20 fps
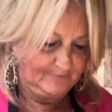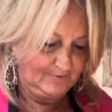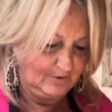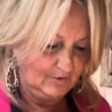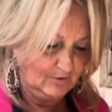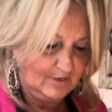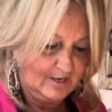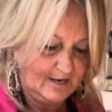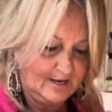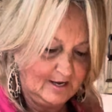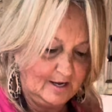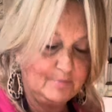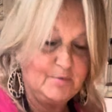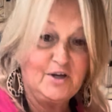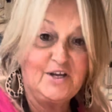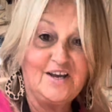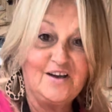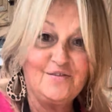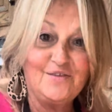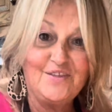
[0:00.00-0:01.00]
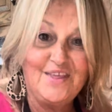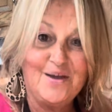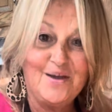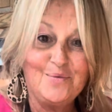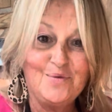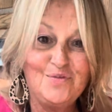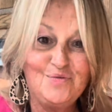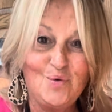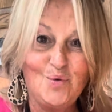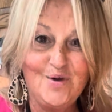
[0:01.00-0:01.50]
Okay, I'm gonna cover that
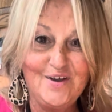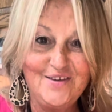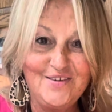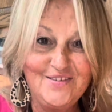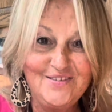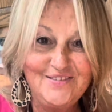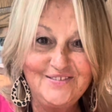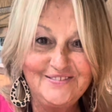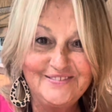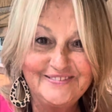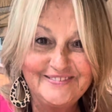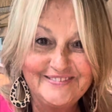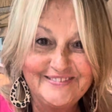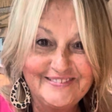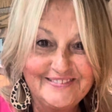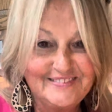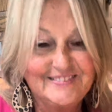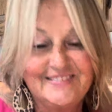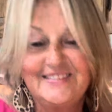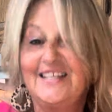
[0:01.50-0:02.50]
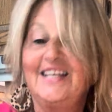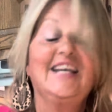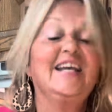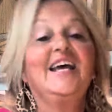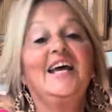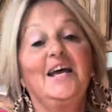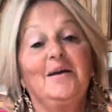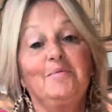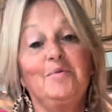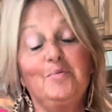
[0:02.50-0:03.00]
with foil.
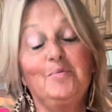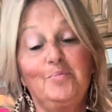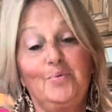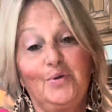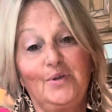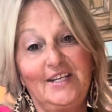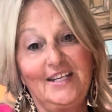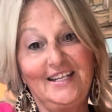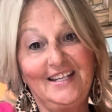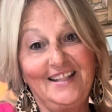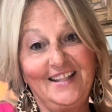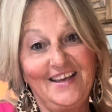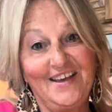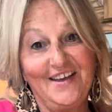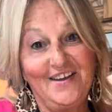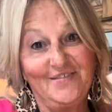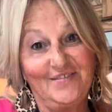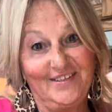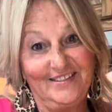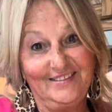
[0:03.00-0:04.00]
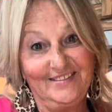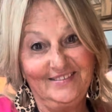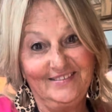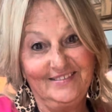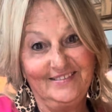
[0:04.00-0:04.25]
I'm gonna put it in the oven.